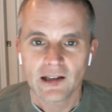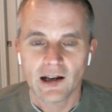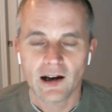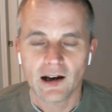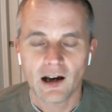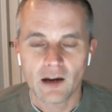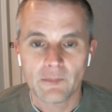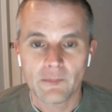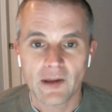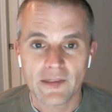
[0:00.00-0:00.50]

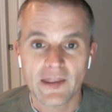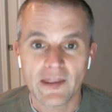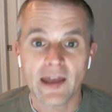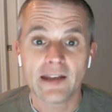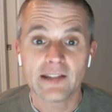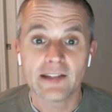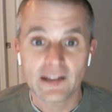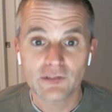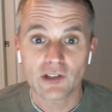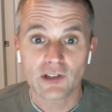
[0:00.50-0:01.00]
Um, and
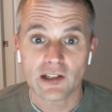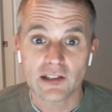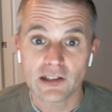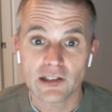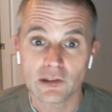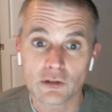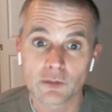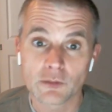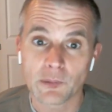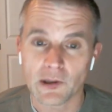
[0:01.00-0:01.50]
then dividend
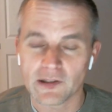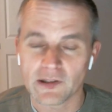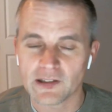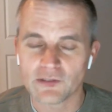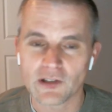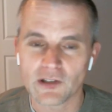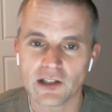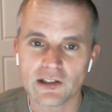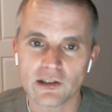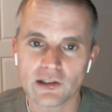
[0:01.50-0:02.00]
yield, but
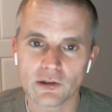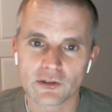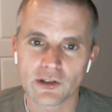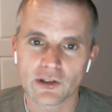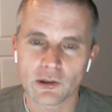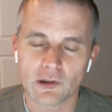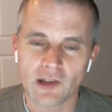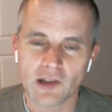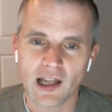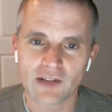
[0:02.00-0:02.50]
dividend
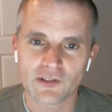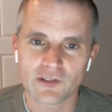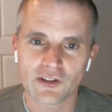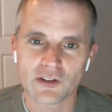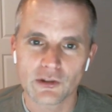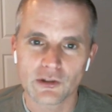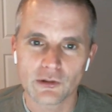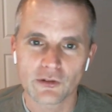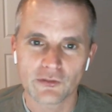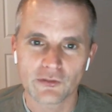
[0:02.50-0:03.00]
yield, you know, a lot of
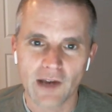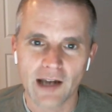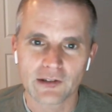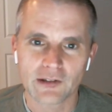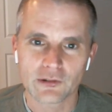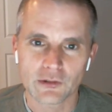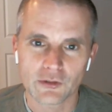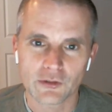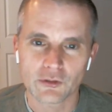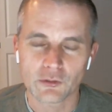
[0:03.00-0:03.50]
us that use
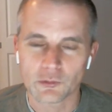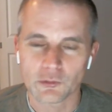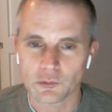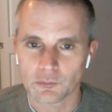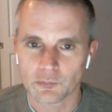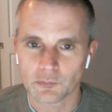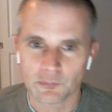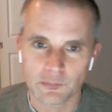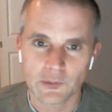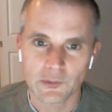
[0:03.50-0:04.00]
factors,
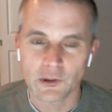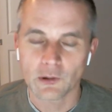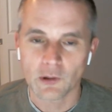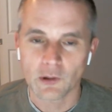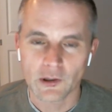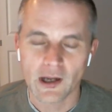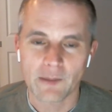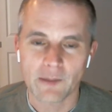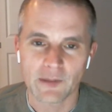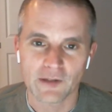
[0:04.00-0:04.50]
you
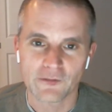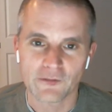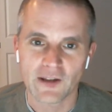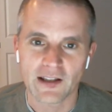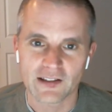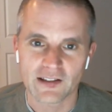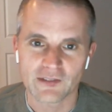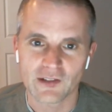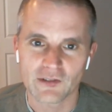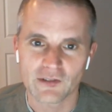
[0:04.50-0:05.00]
know, are not big
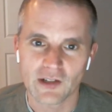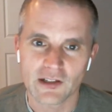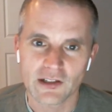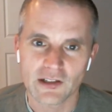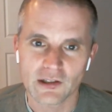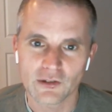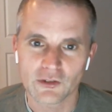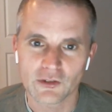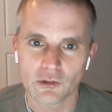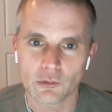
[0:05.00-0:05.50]
fans of
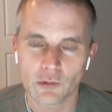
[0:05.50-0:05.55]
dividend yield.